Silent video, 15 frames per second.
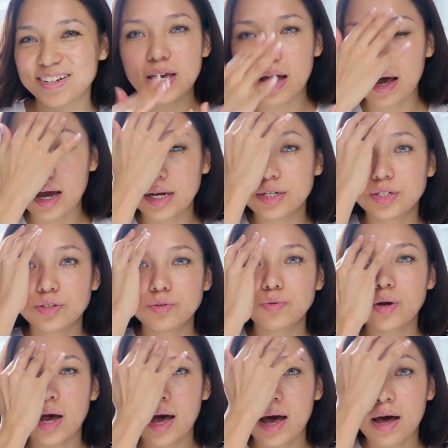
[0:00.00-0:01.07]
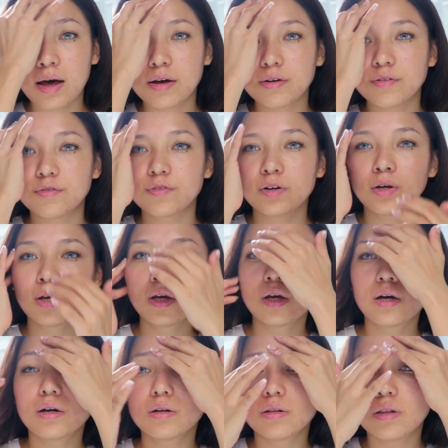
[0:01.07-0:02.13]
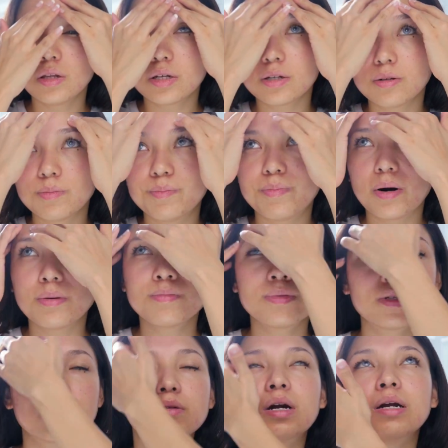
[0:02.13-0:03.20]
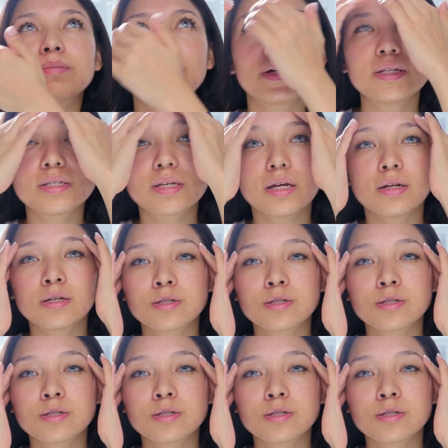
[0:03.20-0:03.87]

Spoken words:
Yeah, I do have little bumps around my skin,